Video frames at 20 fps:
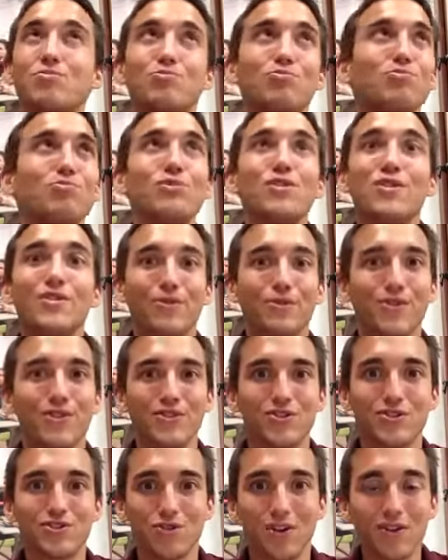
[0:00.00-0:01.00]
really
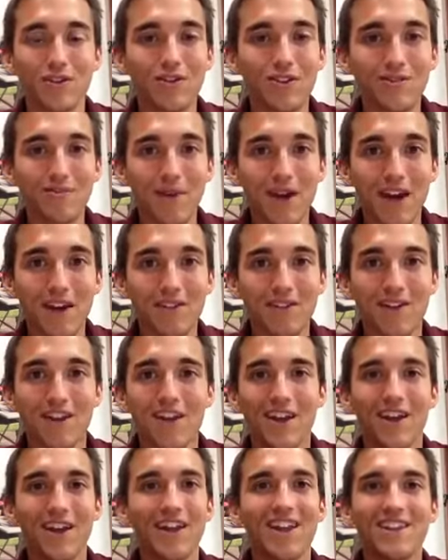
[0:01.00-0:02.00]
struggle in math,
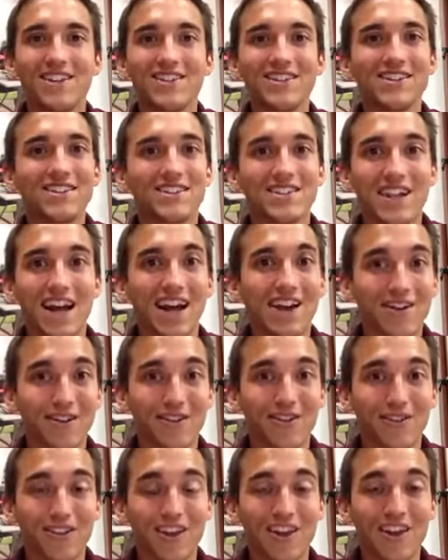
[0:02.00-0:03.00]
and it's just not
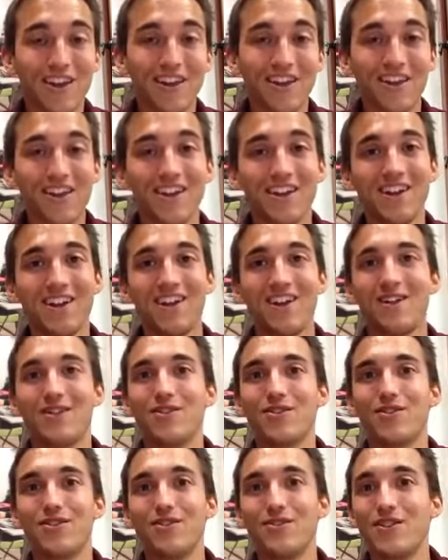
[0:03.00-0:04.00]
your thing,
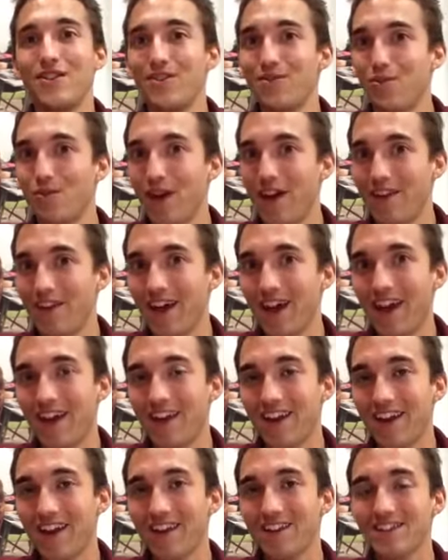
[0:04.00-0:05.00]
you need to weigh that
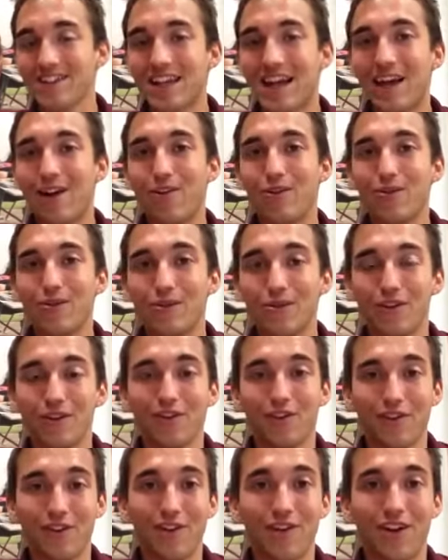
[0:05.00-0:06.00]
against how it would look
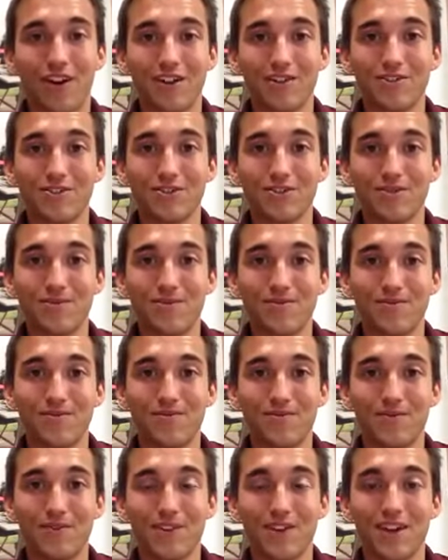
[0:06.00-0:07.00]
for a college.
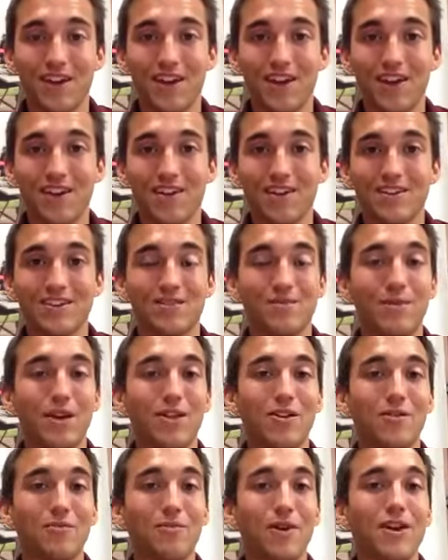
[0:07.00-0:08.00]
Okay, because it may
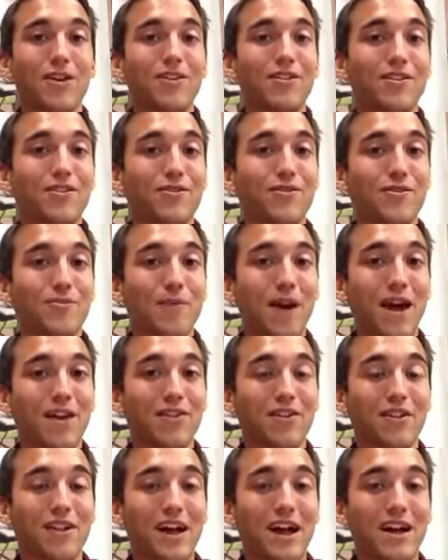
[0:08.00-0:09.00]
look better to do a
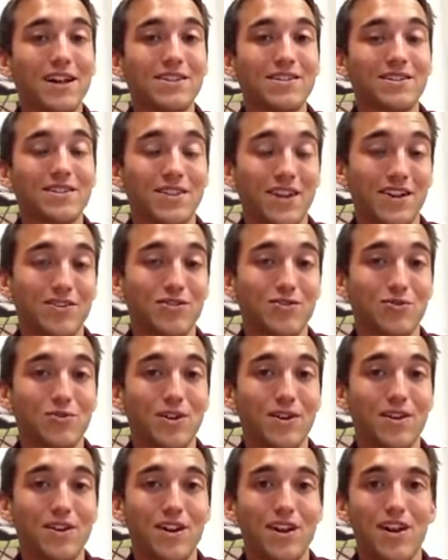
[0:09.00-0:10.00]
math class, an extra
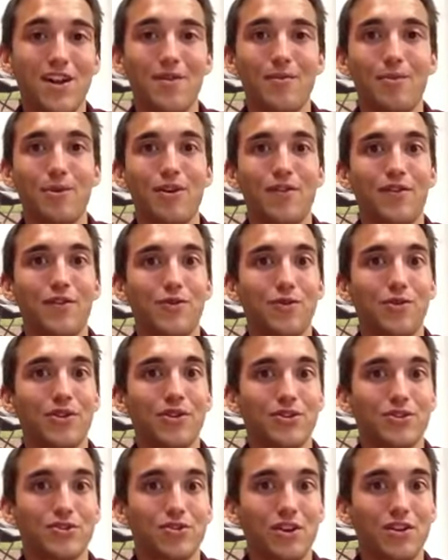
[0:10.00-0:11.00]
one, but if you really
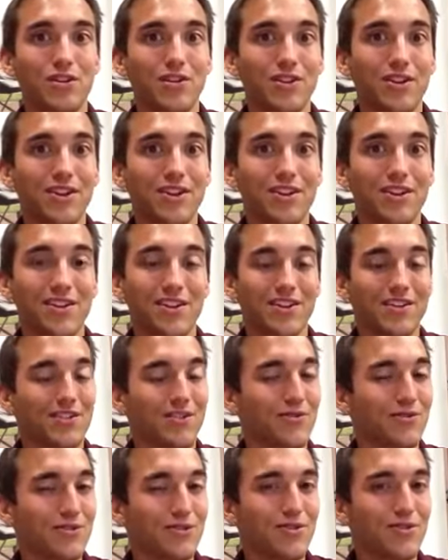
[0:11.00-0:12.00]
struggle in it and
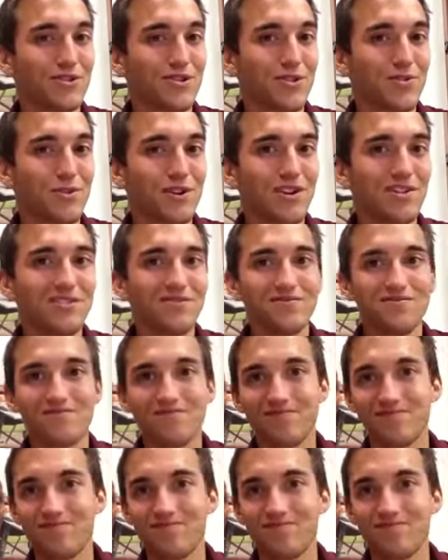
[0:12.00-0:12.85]
don't do so well,